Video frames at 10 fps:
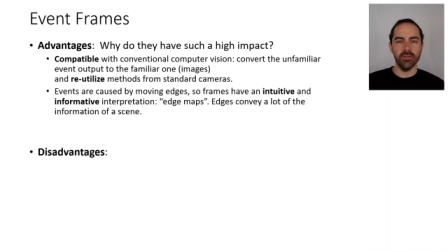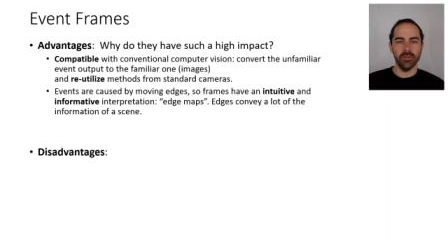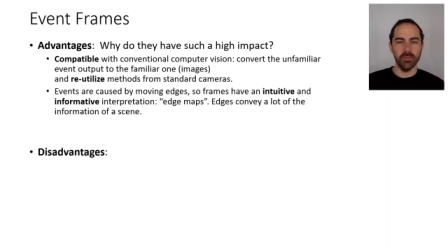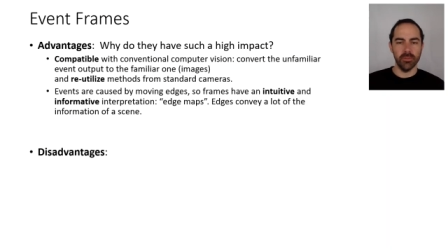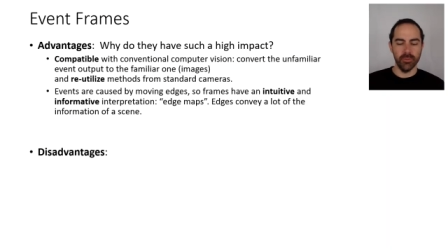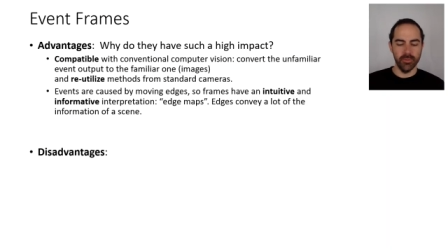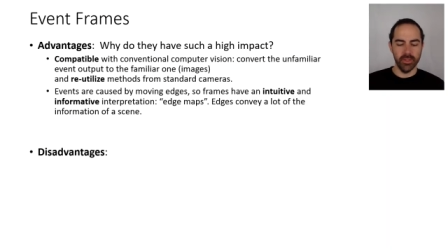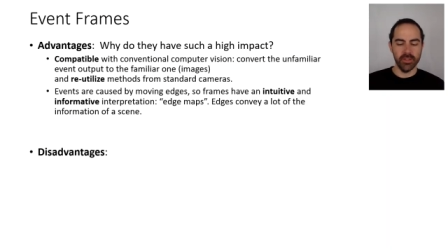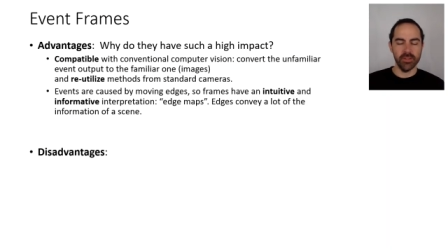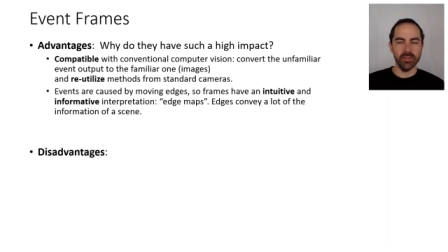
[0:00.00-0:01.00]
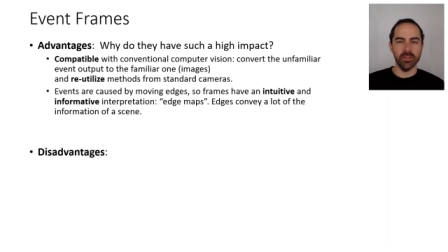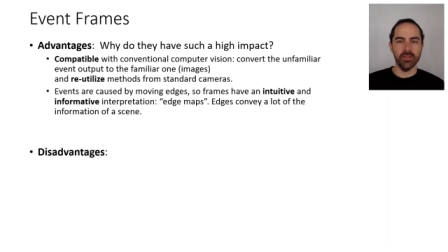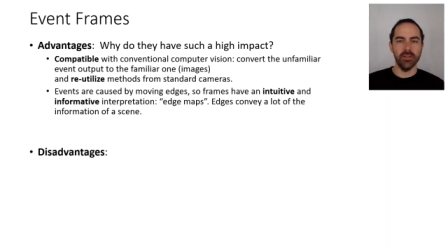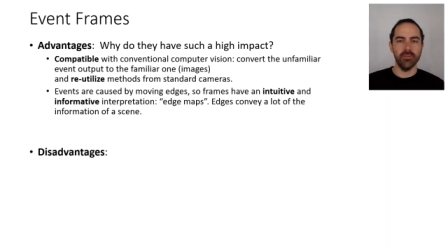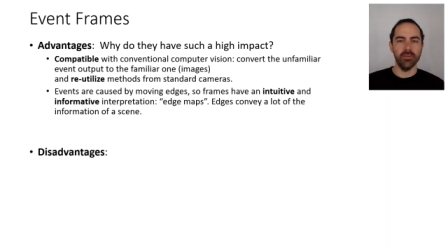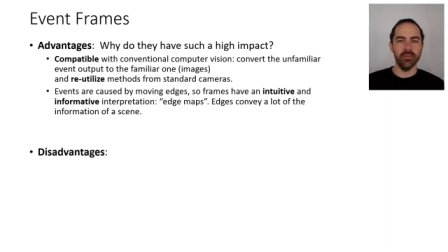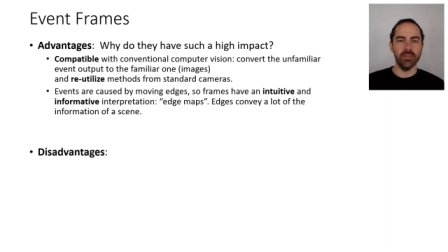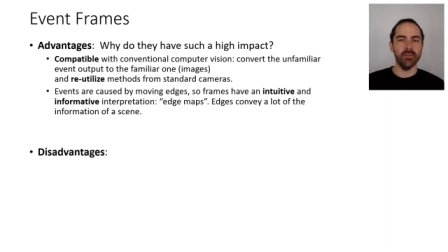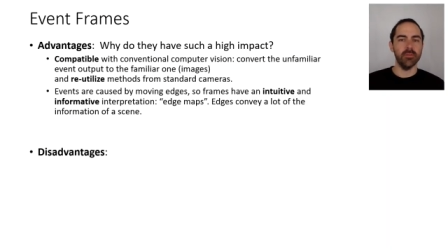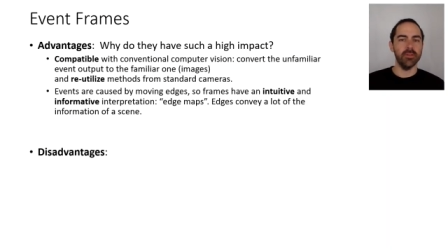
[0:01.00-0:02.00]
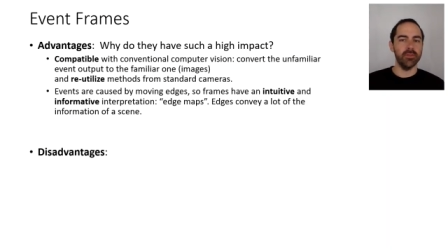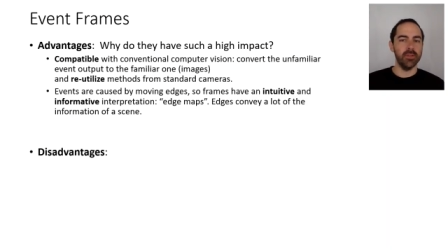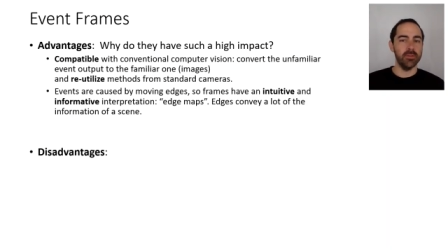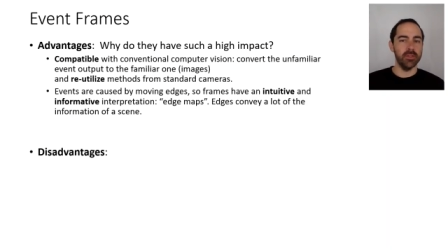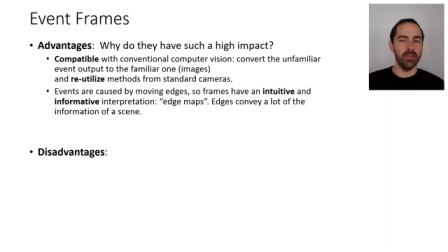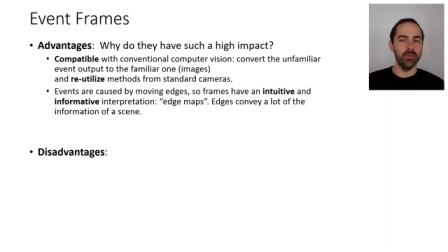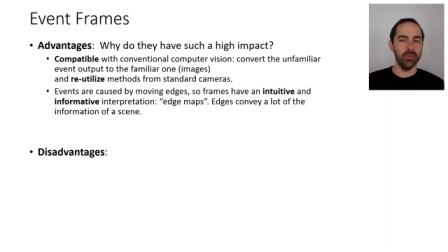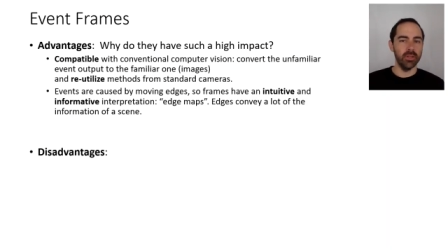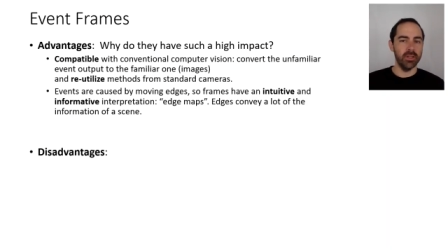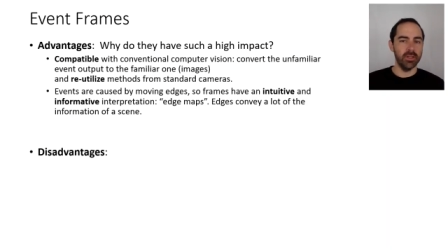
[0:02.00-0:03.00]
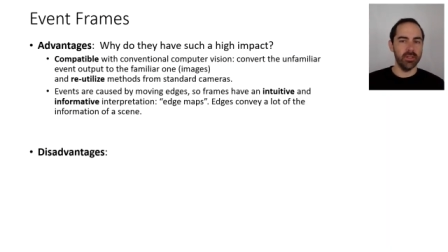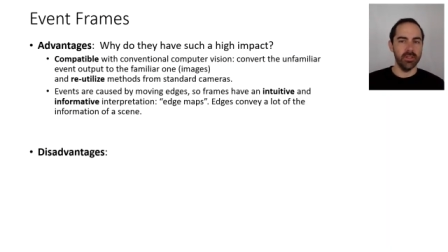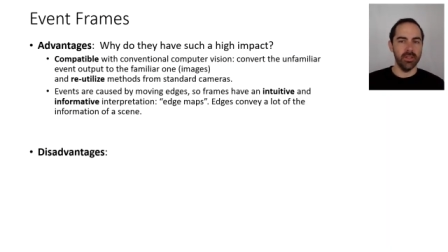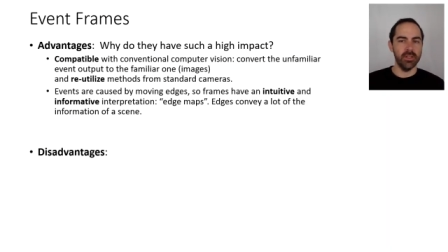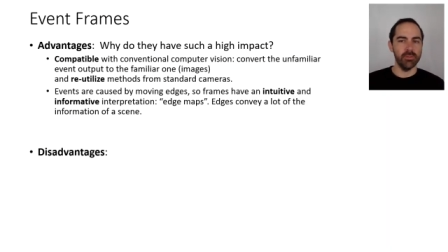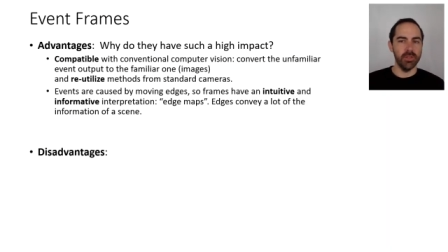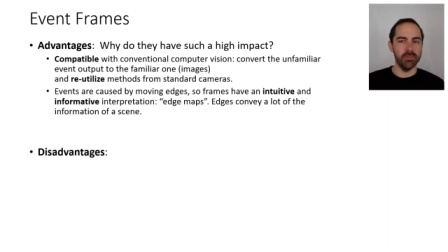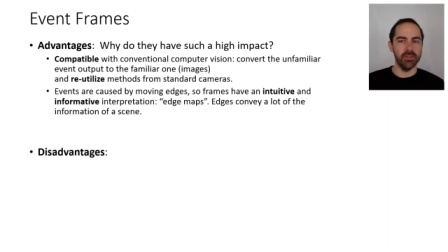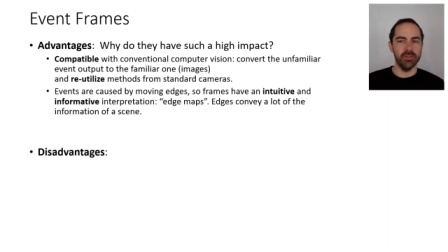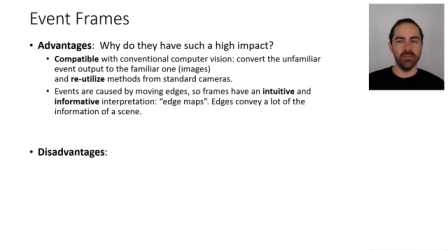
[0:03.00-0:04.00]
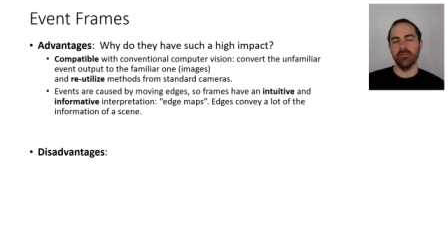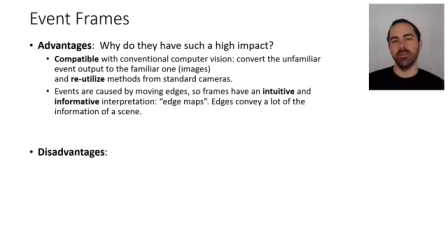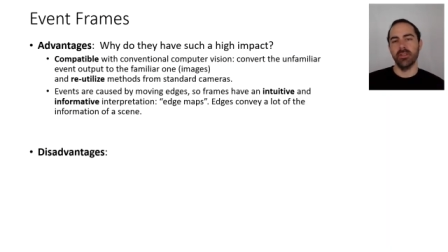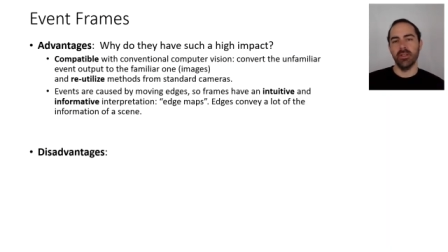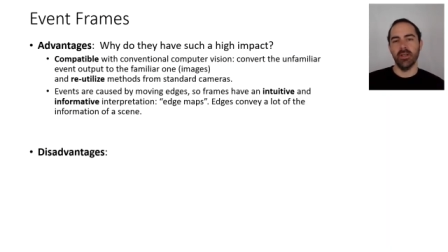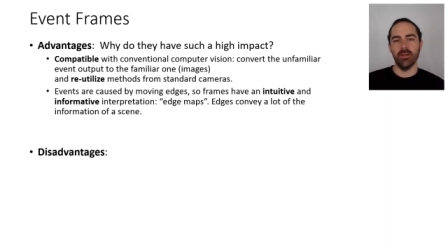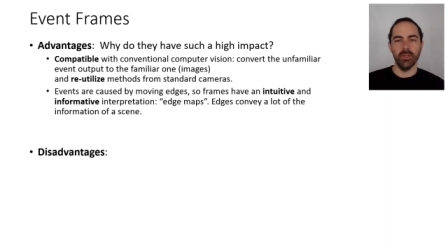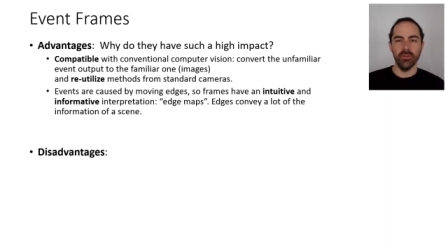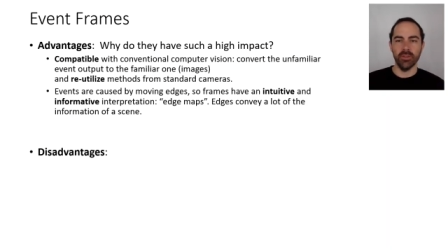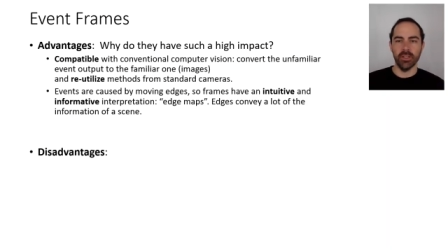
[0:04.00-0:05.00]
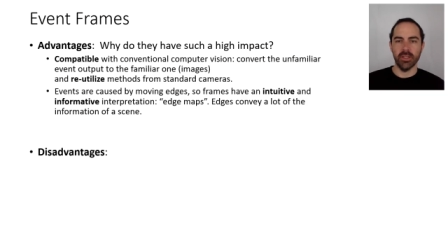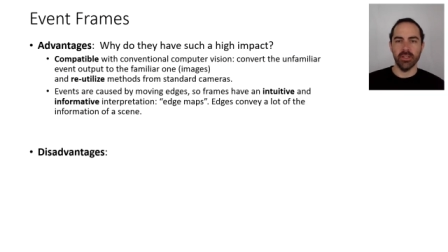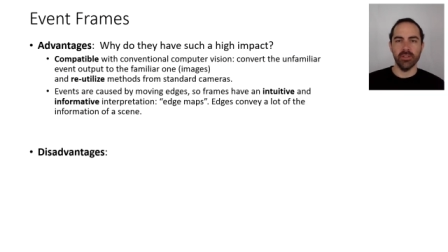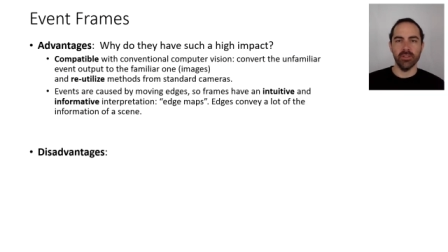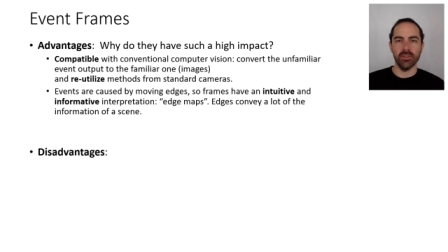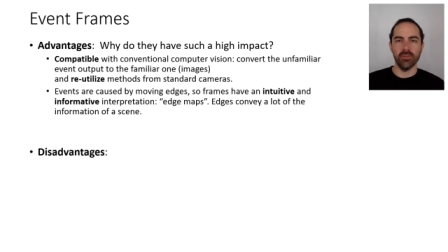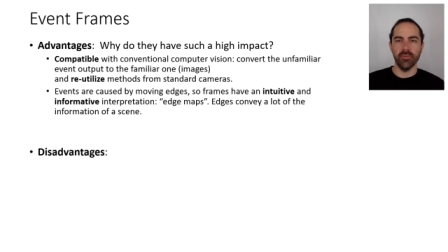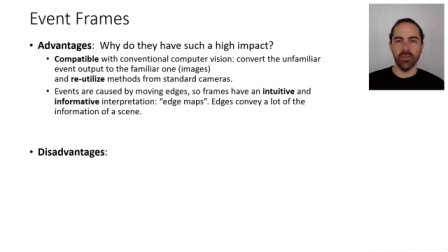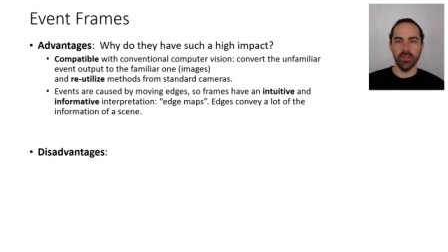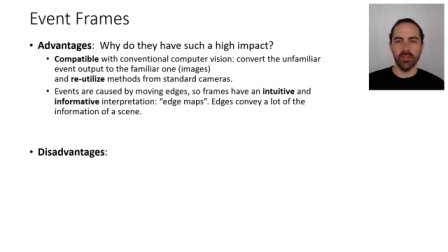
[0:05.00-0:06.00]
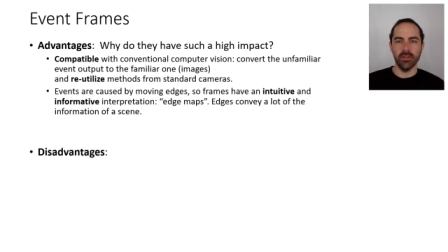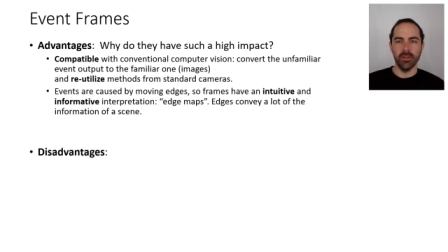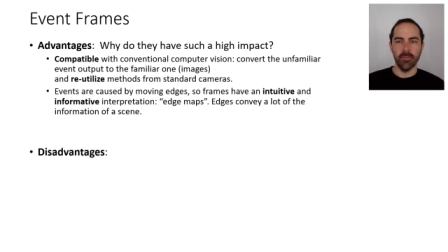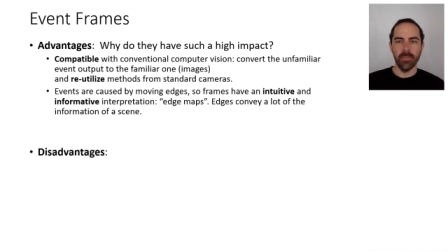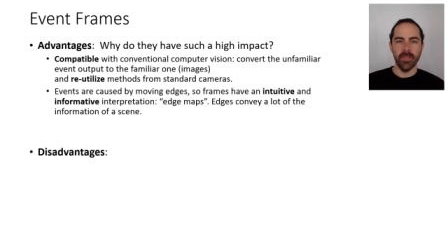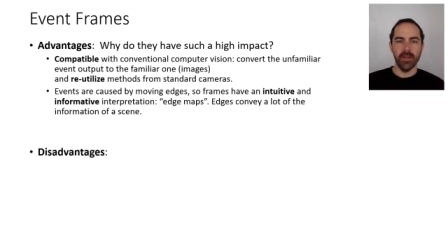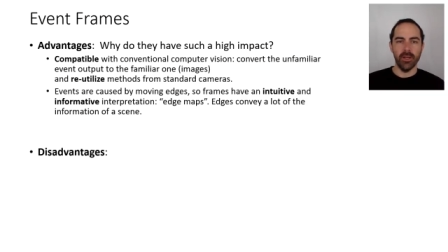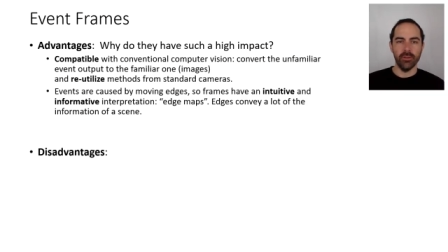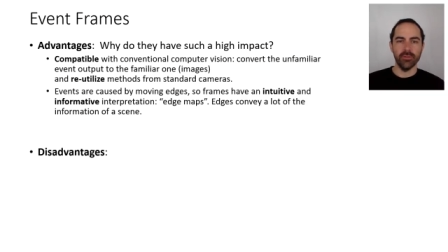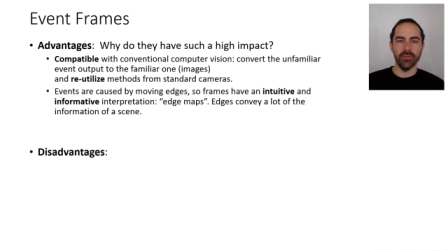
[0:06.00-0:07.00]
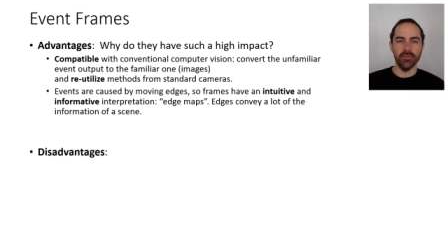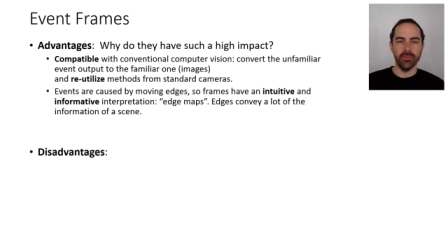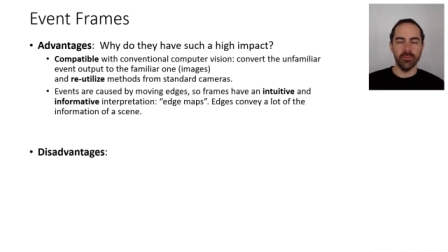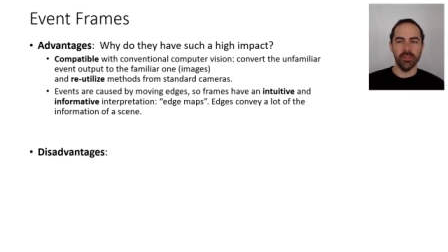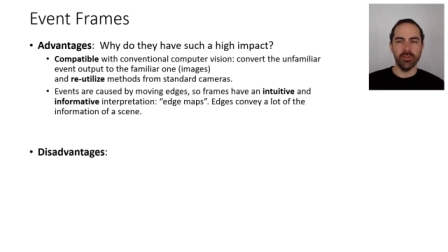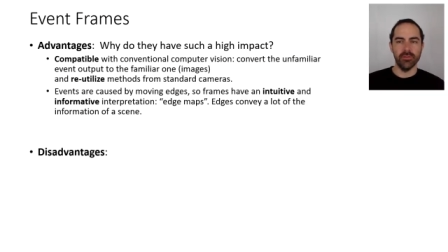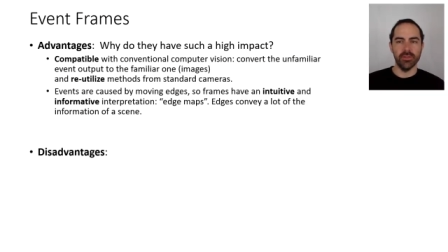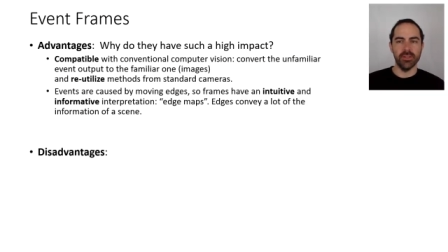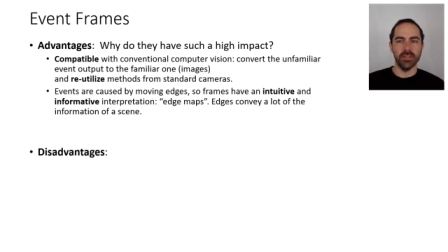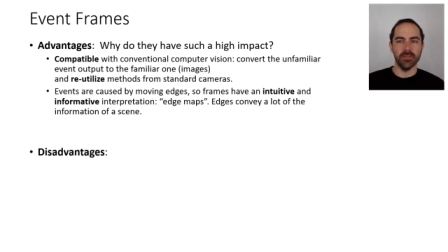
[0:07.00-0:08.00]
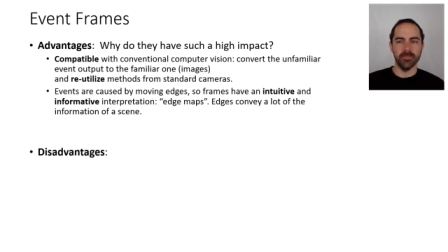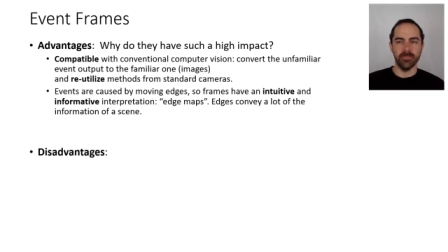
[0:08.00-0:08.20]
caused by moving edges and therefore these event frames, they look like edge maps. And we know that edges convey a lot of the information of a scene.